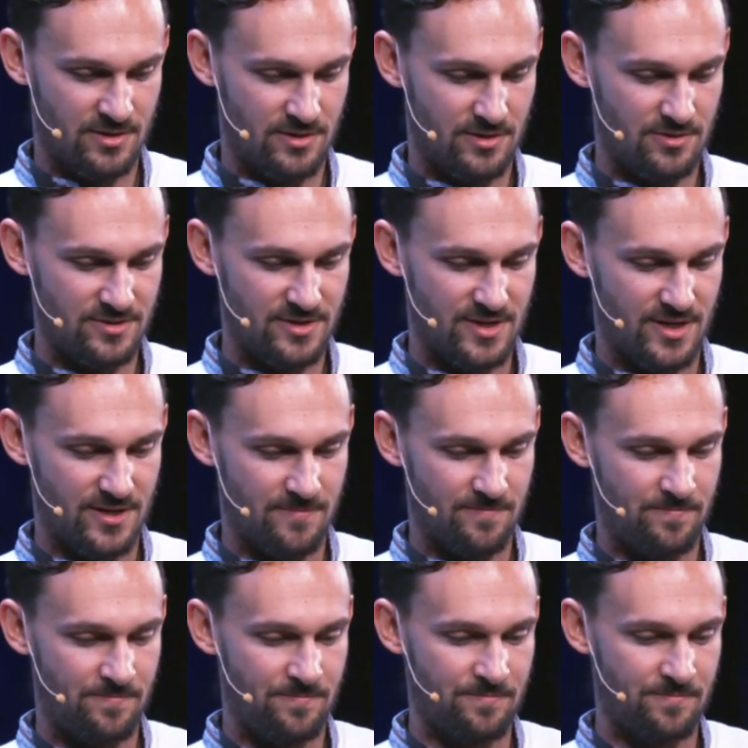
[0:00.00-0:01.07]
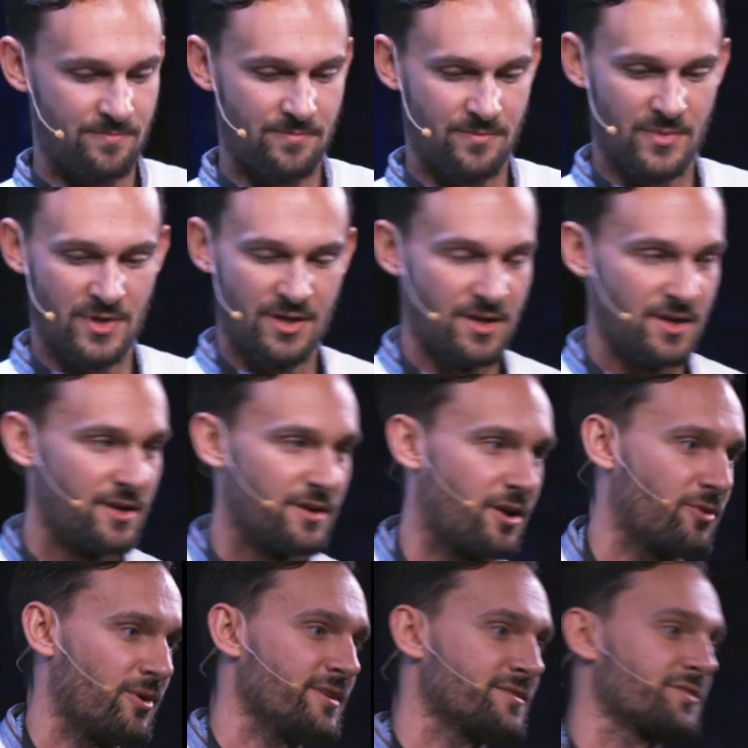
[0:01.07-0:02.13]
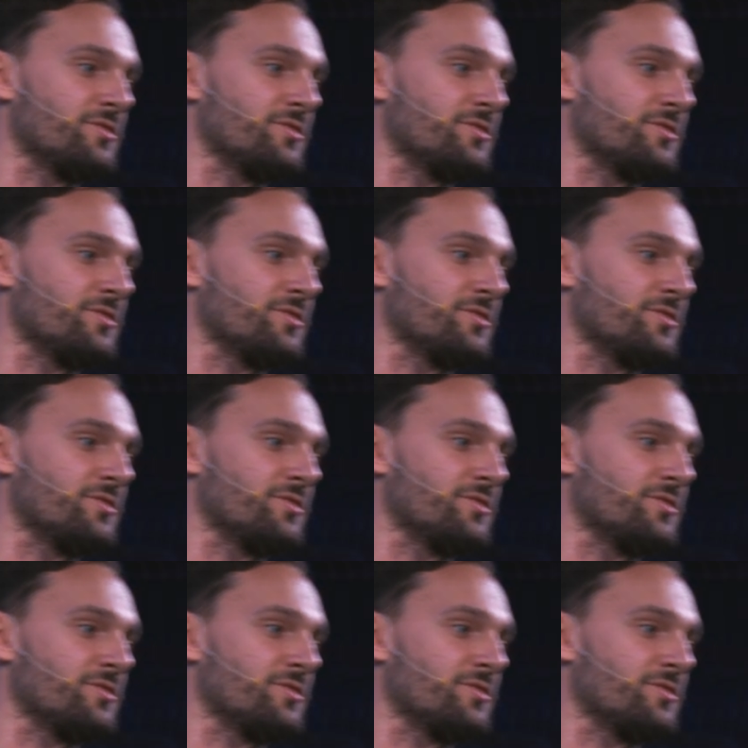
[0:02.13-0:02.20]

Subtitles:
Okay. All right, so